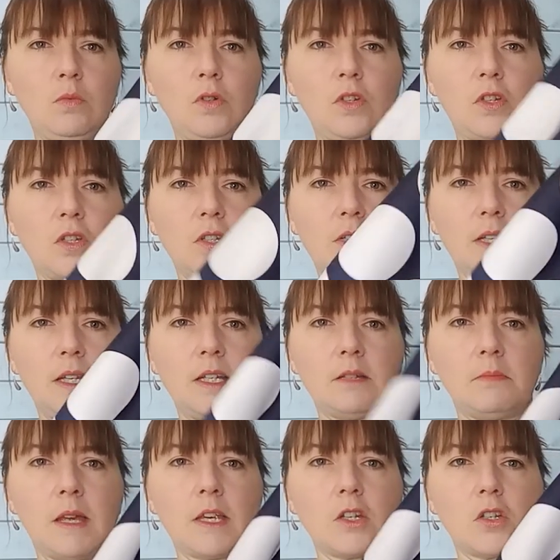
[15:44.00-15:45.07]
would just need to
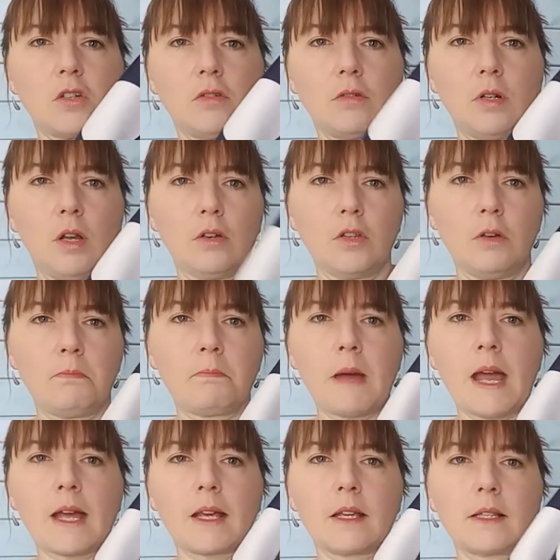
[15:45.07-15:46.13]
make sure along your
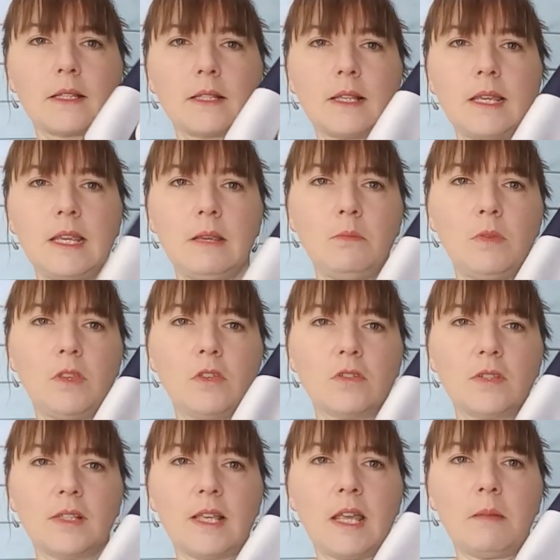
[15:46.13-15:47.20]
back seam with your
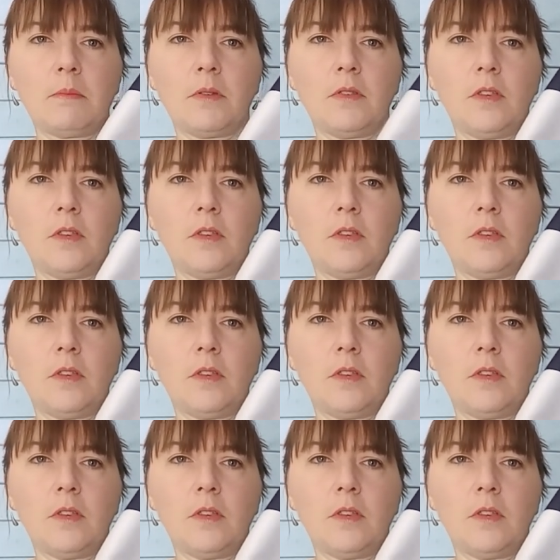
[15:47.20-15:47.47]
zip